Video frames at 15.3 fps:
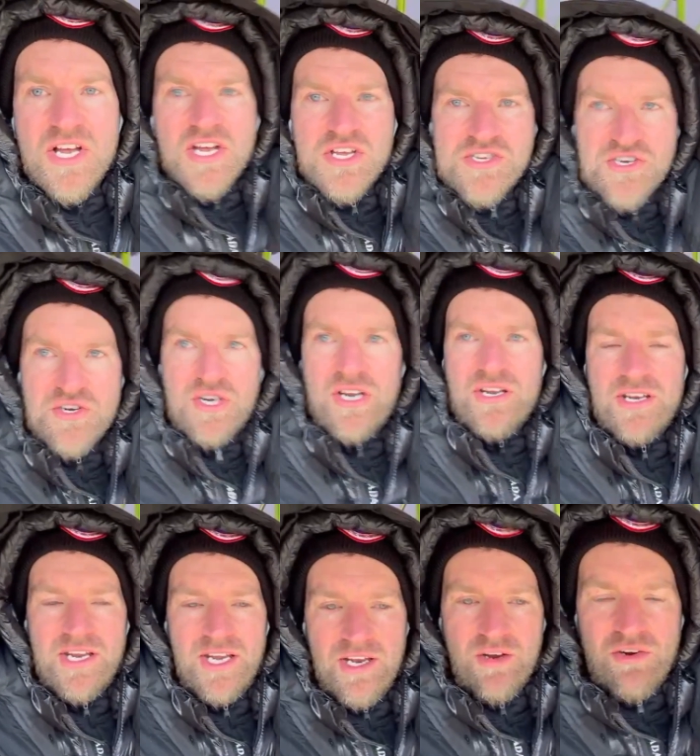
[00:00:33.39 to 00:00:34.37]
Sunderland
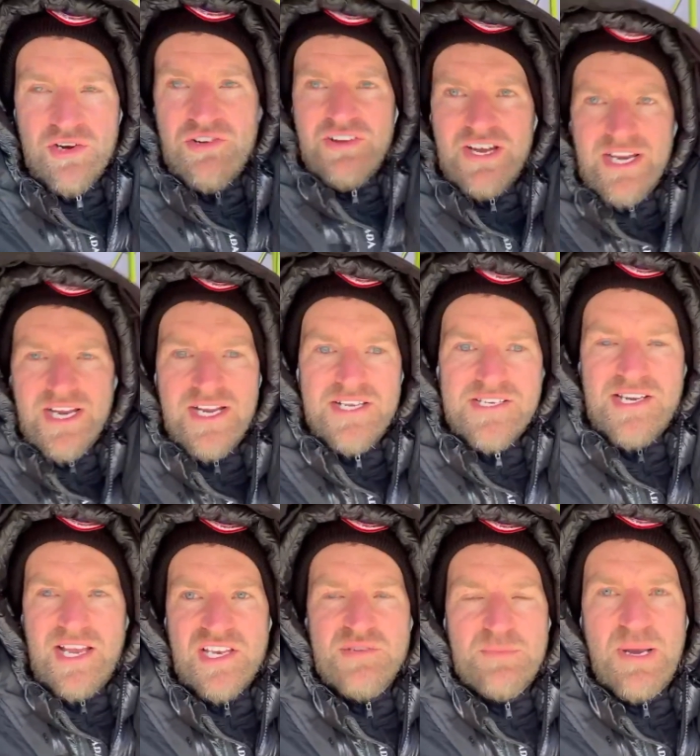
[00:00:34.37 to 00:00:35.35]
under 18s
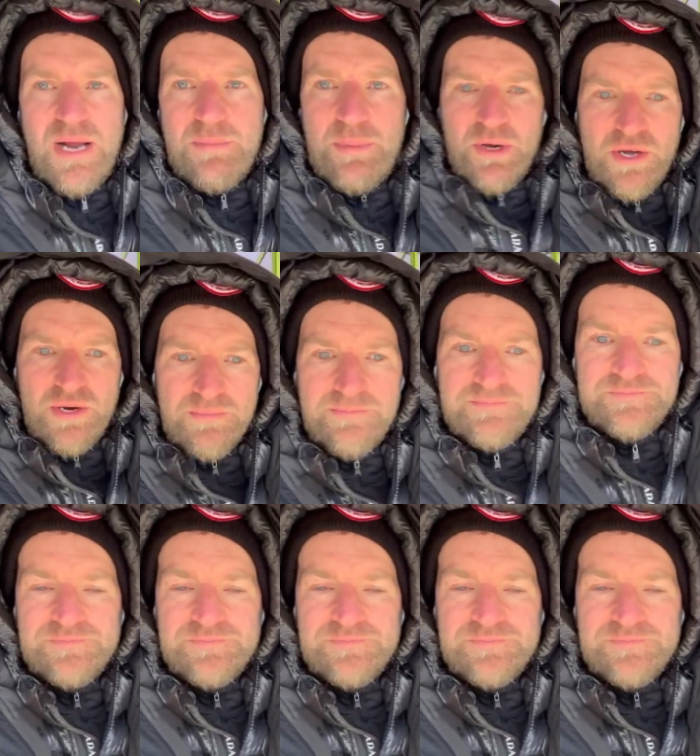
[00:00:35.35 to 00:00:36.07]
against Blackburn.